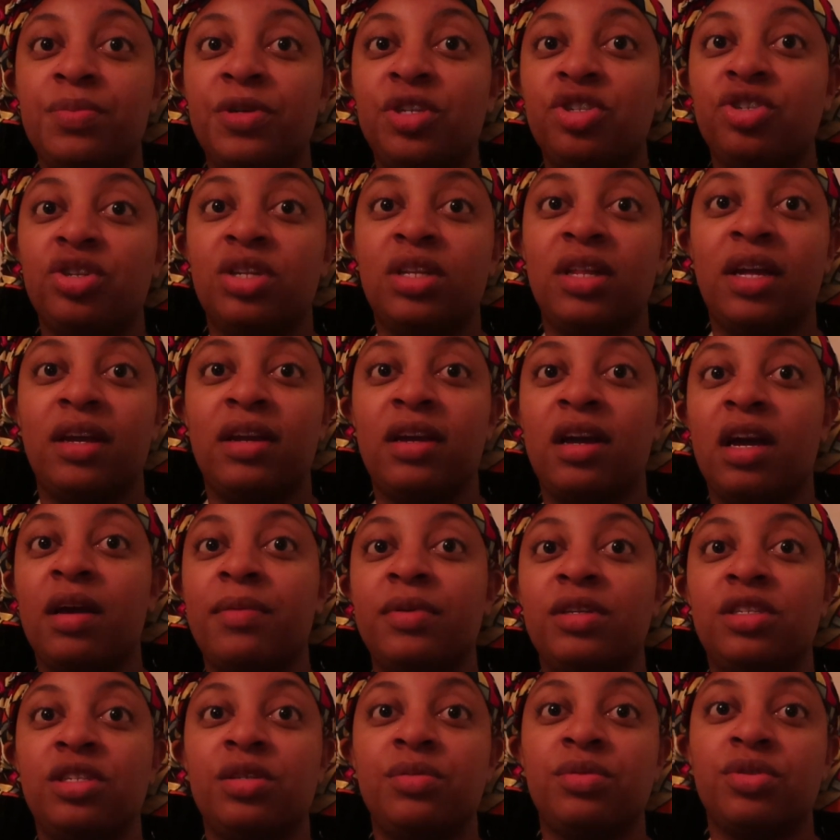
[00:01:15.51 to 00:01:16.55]
Be sure to like,
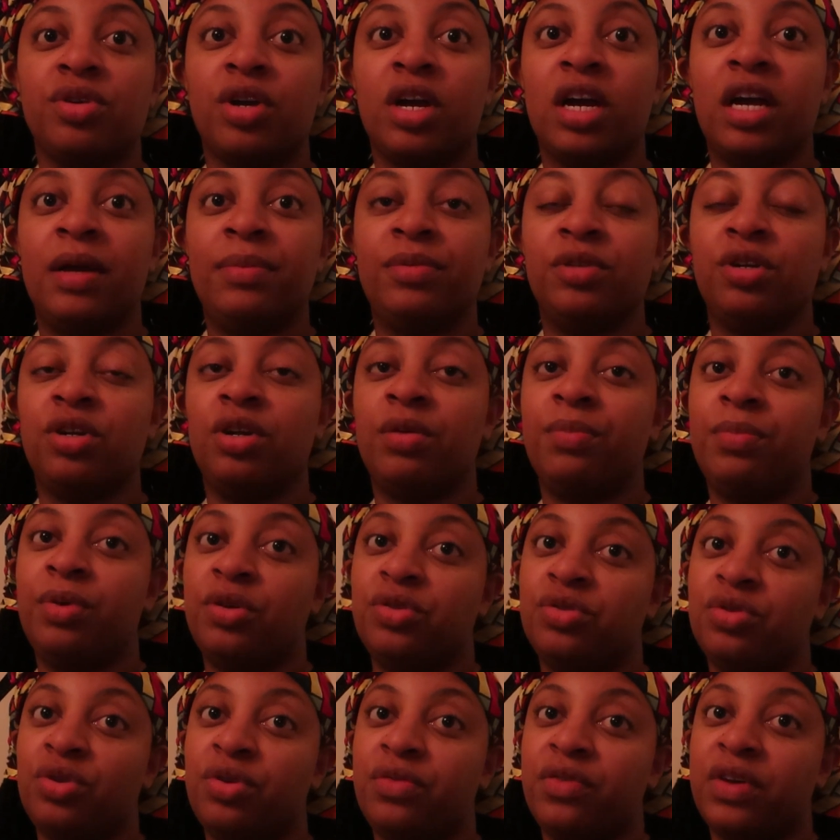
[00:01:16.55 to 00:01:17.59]
comment, subscribe, turn on
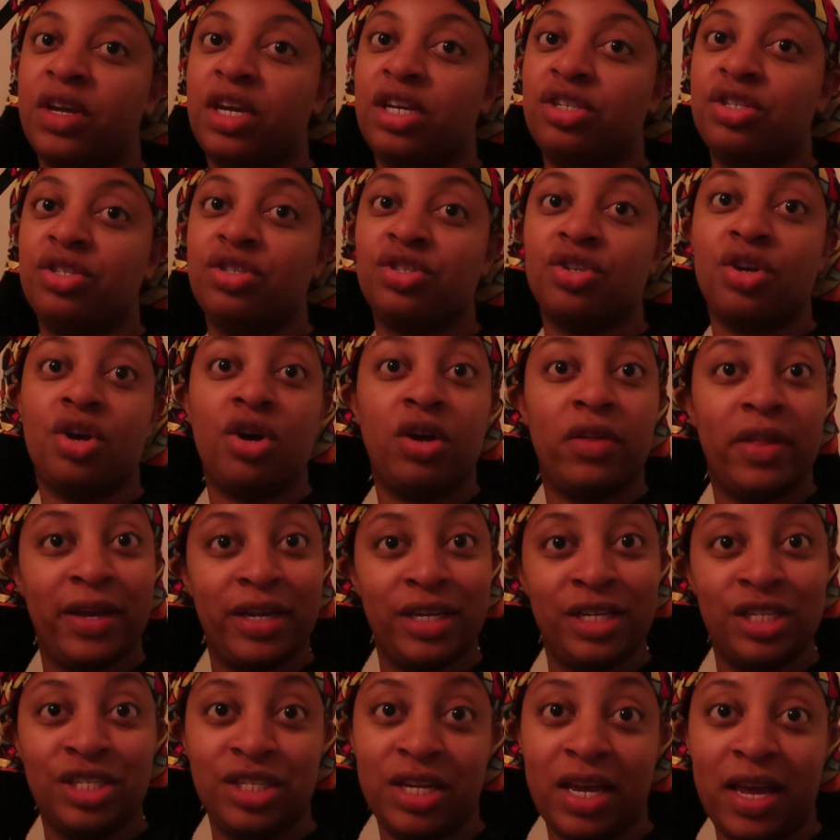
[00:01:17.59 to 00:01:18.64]
post notifications, all
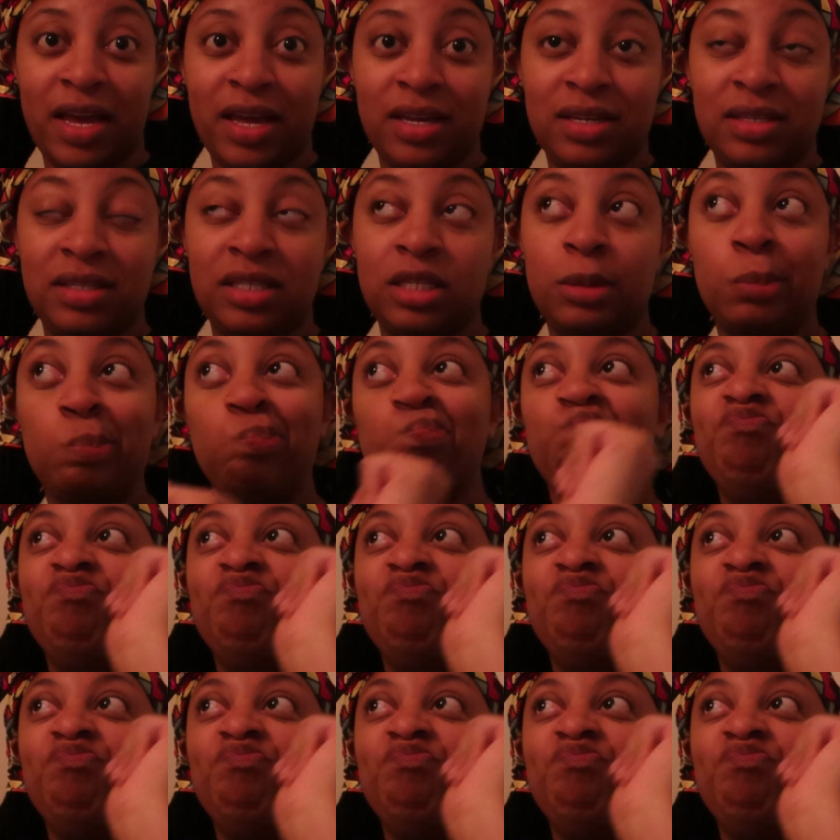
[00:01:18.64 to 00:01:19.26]
that good jazz.